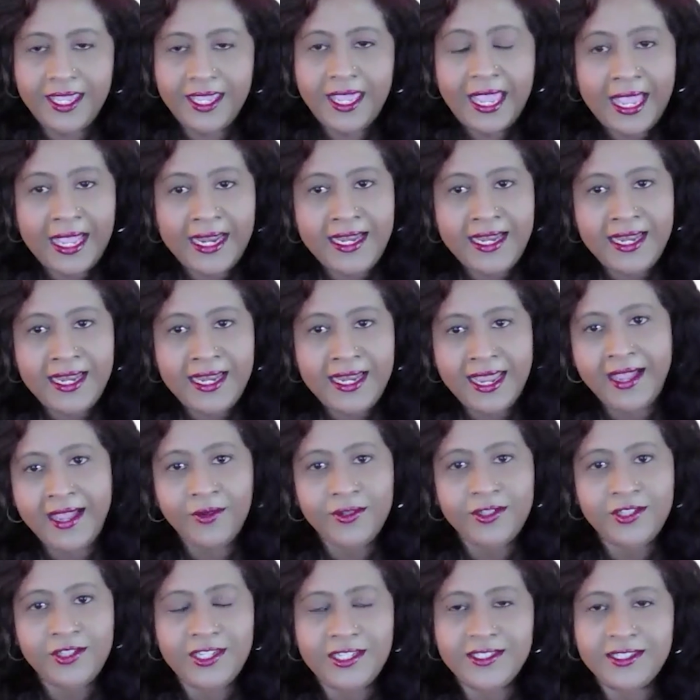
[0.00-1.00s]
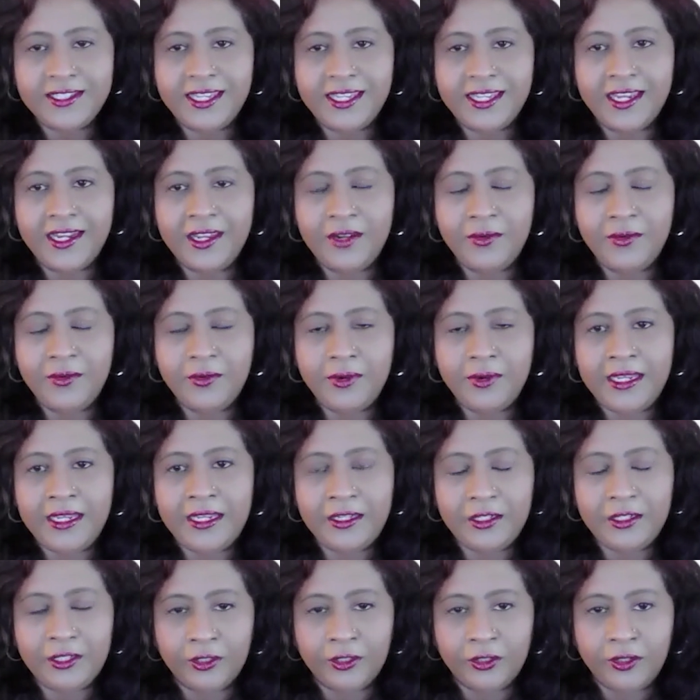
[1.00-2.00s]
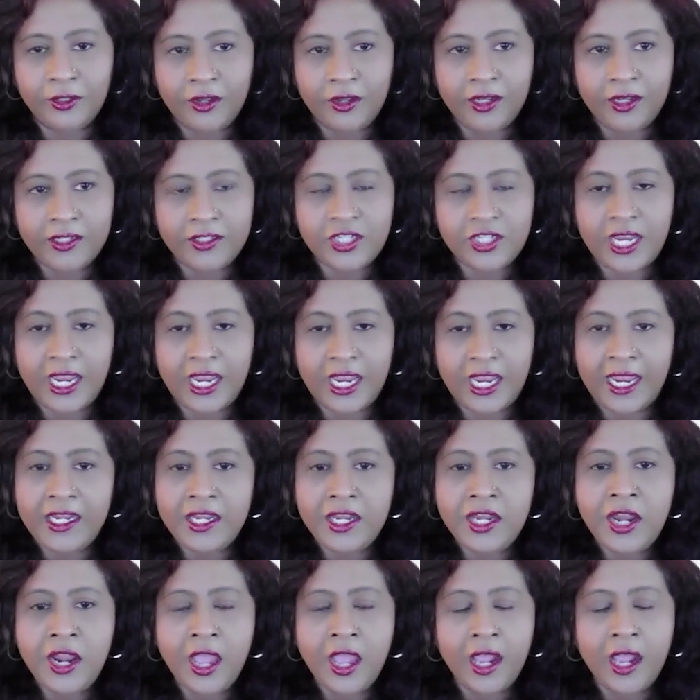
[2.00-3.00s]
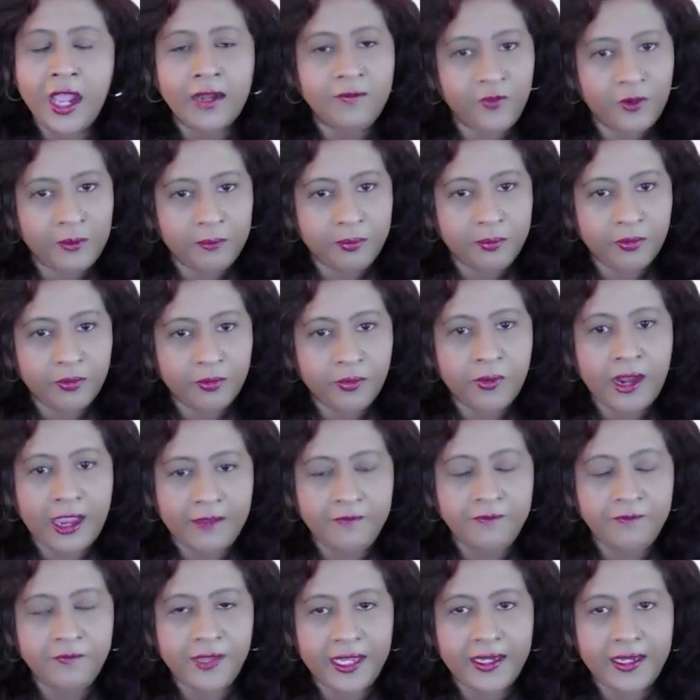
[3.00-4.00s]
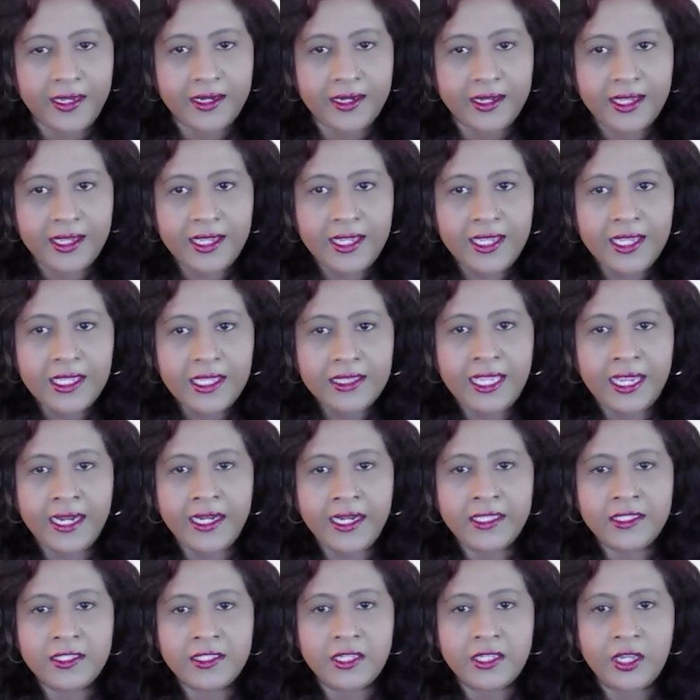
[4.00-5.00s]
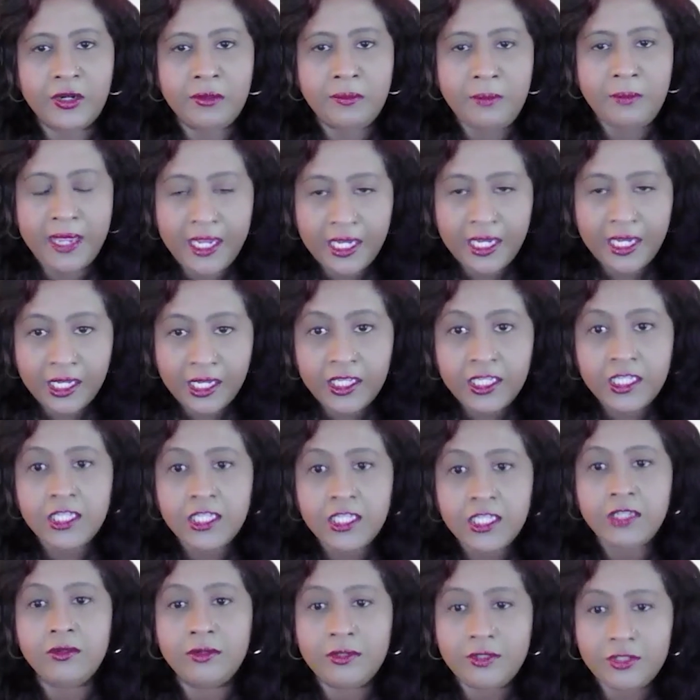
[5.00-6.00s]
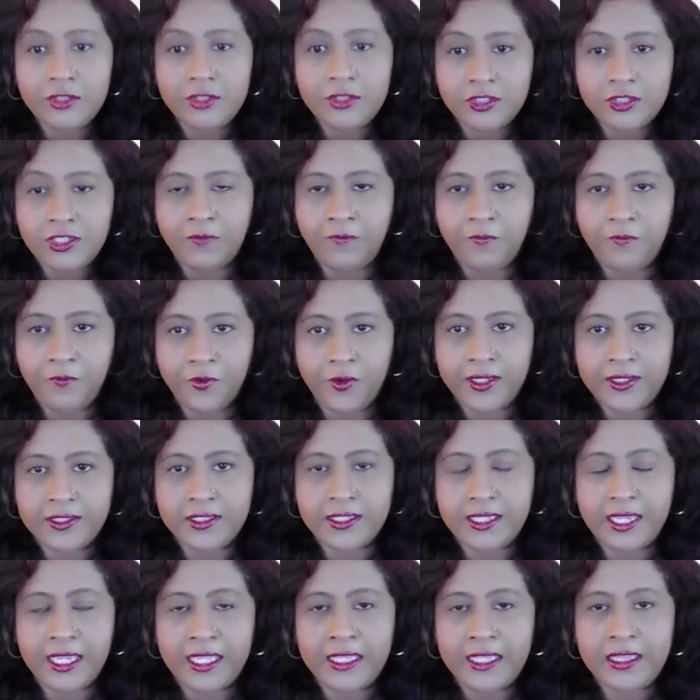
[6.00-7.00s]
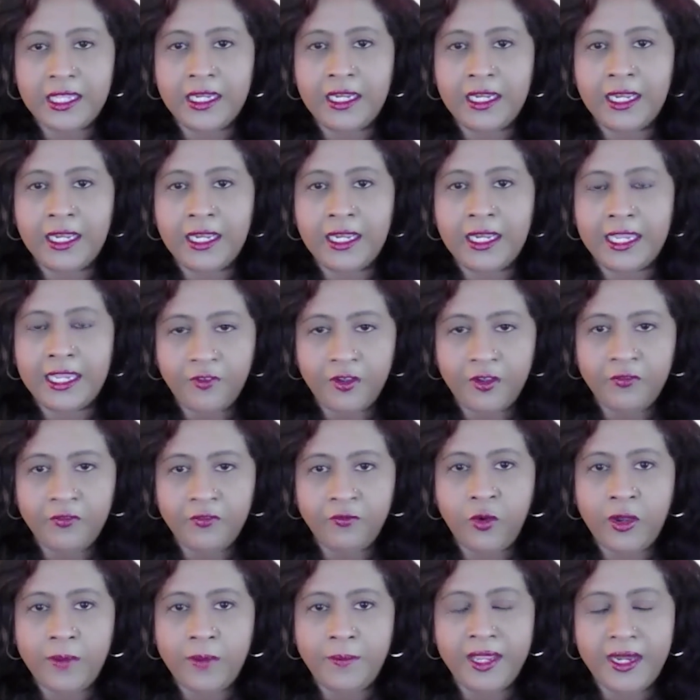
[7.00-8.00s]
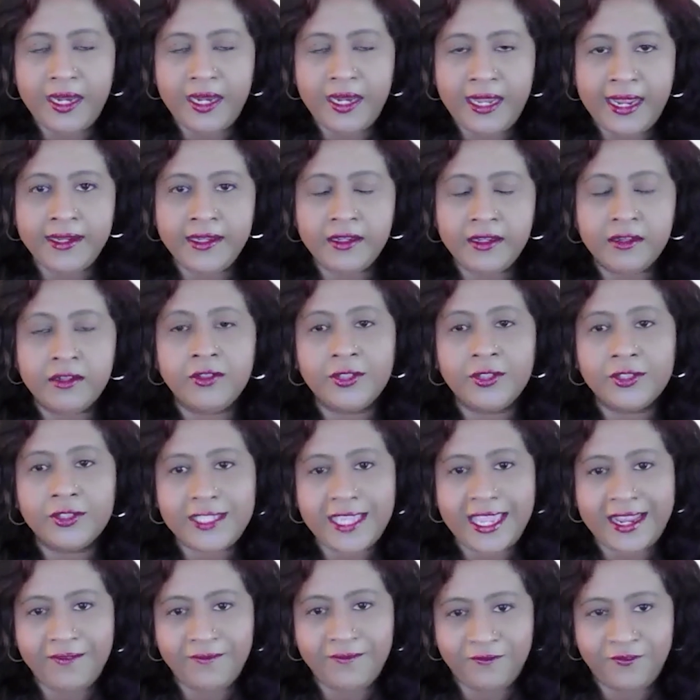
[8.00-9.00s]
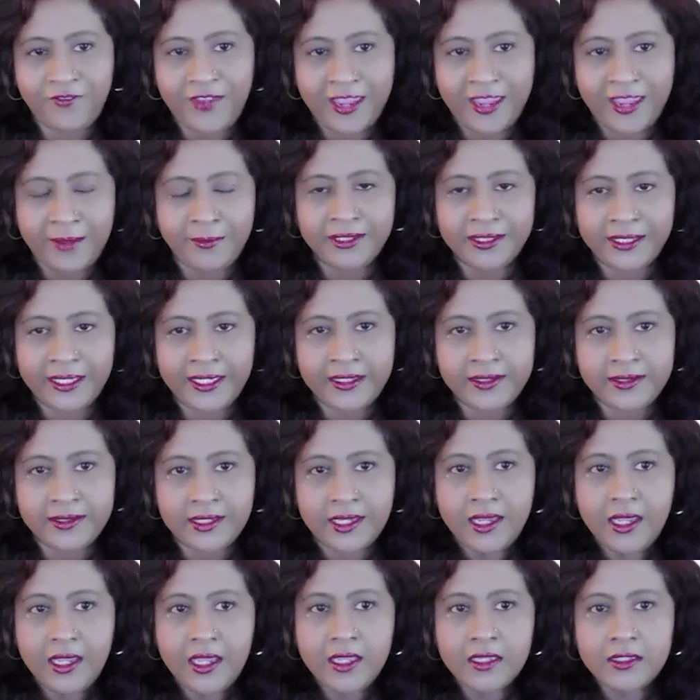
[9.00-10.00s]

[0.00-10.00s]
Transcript: And now she's getting ready to launch a not-for-profit that is going to make a huge difference in the life of women and girls and families.